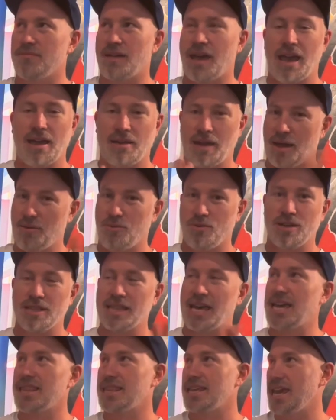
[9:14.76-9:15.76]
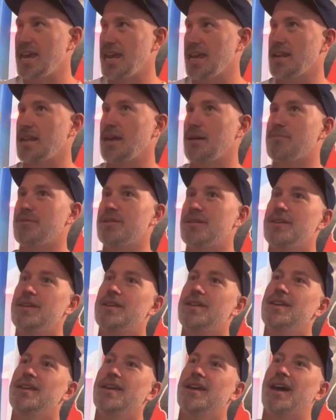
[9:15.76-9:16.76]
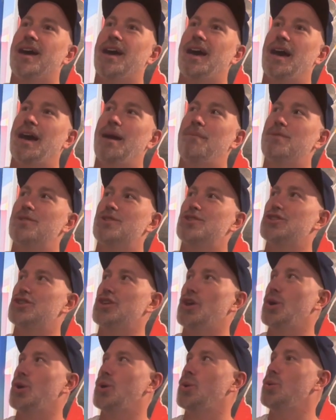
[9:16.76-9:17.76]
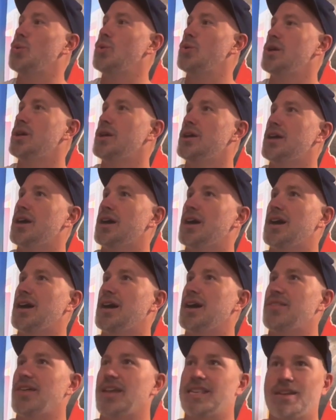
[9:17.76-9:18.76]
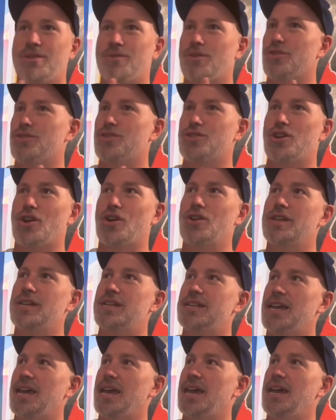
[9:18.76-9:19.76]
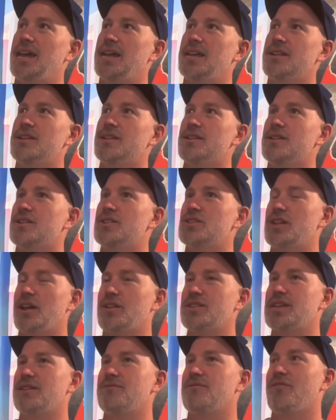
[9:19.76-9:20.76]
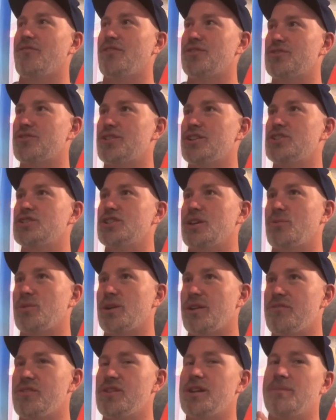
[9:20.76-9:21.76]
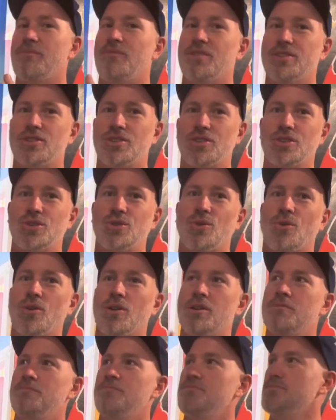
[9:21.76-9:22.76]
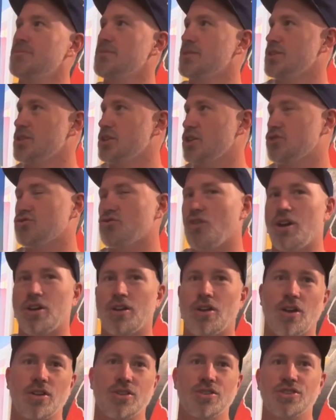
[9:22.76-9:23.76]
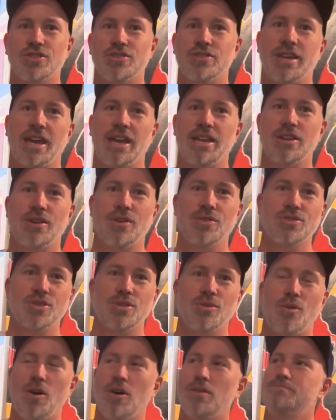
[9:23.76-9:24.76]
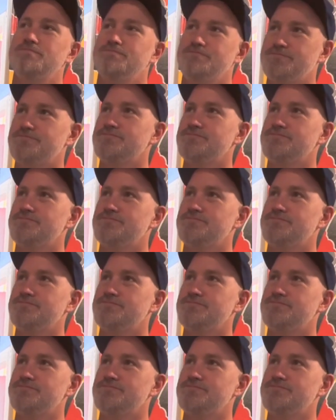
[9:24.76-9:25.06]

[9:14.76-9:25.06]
I, I will gladly hang it up. Um, so uh, that's how it all started. And so now it's kind of a fun tradition. Like whenever you come visit the store, you draw an arch and it goes in the wall.